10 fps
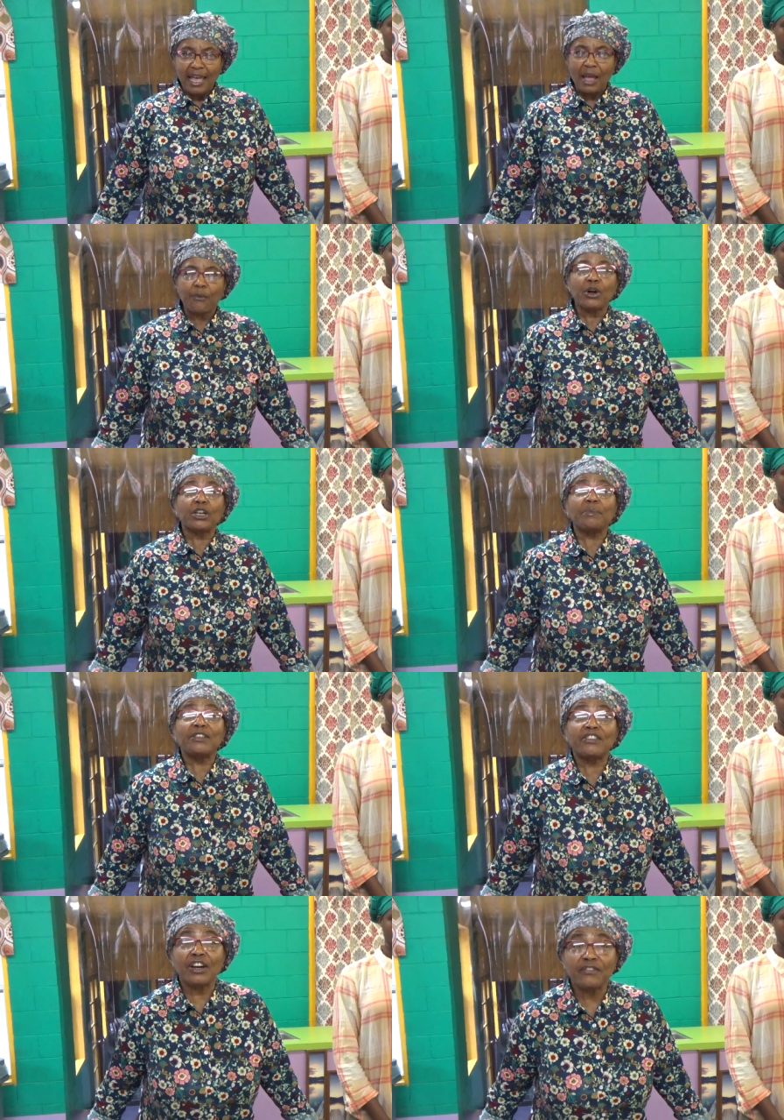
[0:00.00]
and we're going to
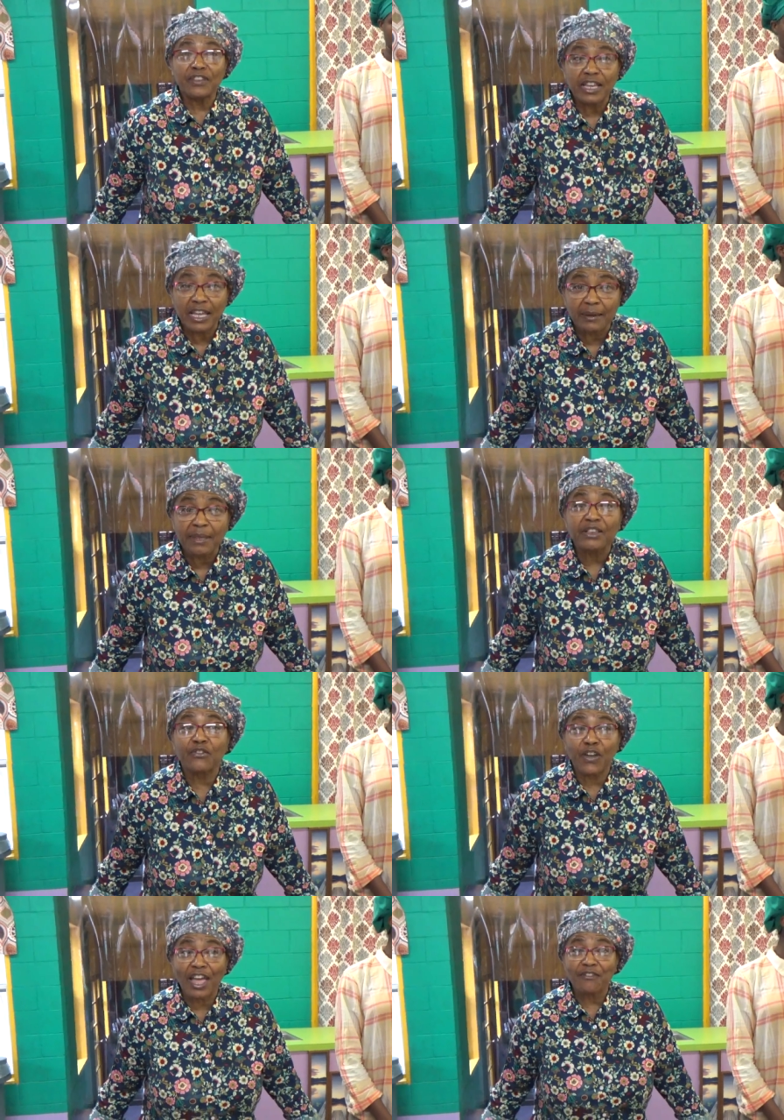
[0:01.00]
be tough to him.
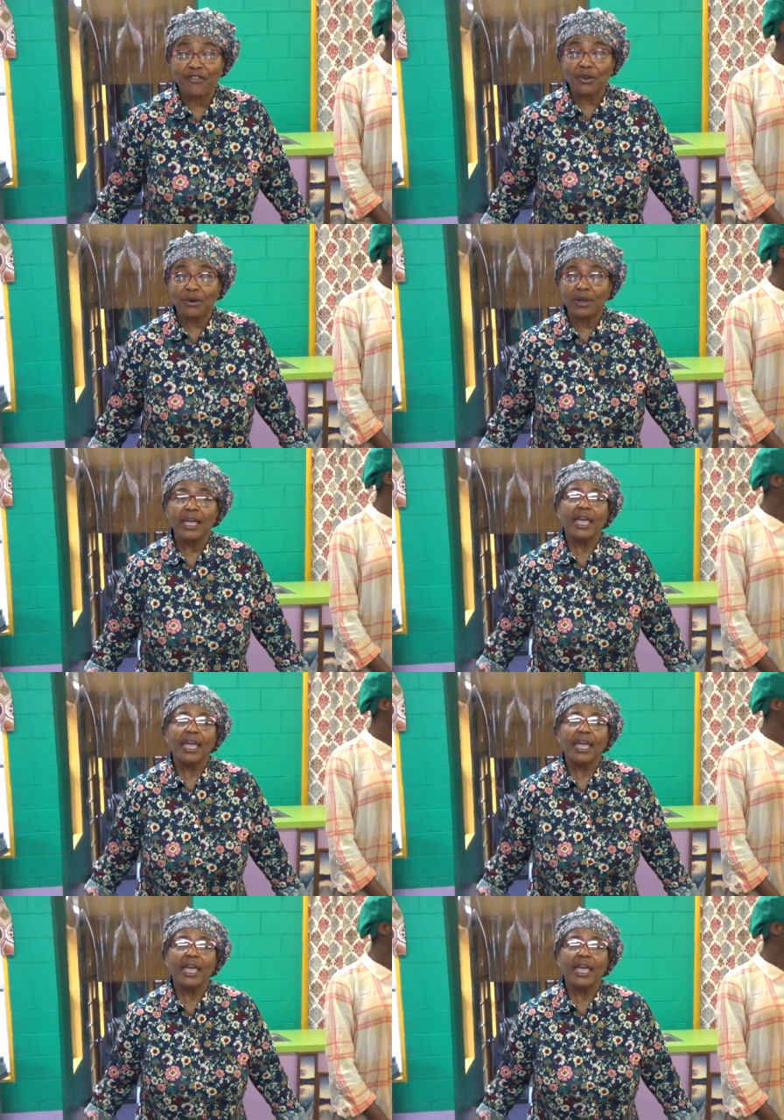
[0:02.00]
He's faithful,